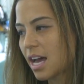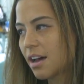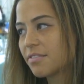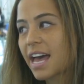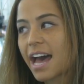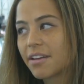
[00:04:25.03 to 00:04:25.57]

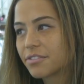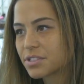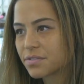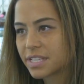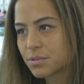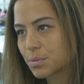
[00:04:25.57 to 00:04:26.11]
of the adverse
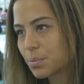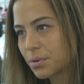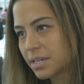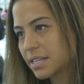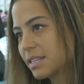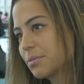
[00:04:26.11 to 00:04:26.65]
events
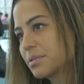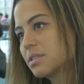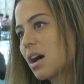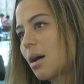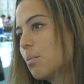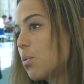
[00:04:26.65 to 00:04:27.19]
reported, there was
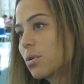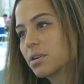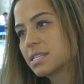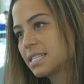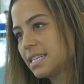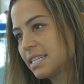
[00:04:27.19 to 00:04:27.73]
not more
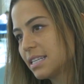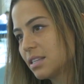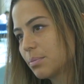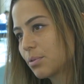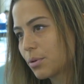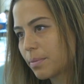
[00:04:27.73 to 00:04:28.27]
seen in
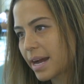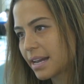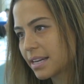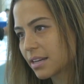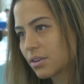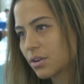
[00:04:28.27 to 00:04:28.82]
the
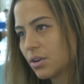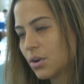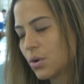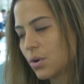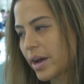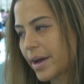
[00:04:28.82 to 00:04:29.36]
probiotic
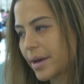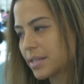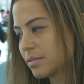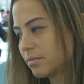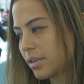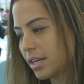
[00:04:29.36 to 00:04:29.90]

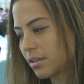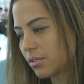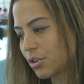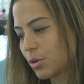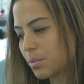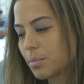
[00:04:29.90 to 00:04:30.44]

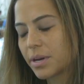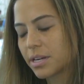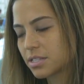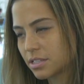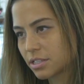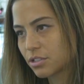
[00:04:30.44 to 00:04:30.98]
group compared
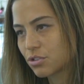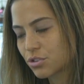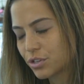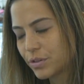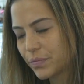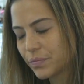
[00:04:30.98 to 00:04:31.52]
to the
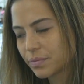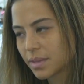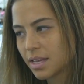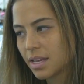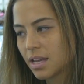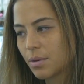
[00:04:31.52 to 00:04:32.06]
control.
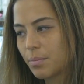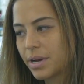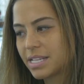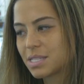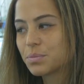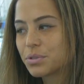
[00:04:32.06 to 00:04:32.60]

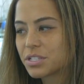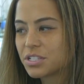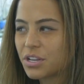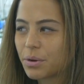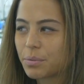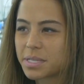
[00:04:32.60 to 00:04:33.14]
But it's important to
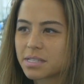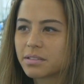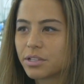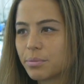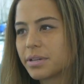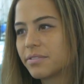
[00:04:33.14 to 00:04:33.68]
know it was a
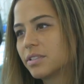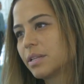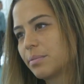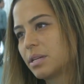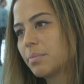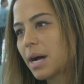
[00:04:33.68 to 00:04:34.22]
little bit of a
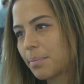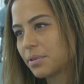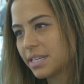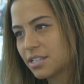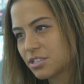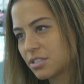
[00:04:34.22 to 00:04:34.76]
limited
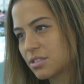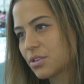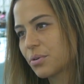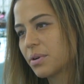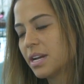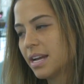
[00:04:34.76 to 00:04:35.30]
population. So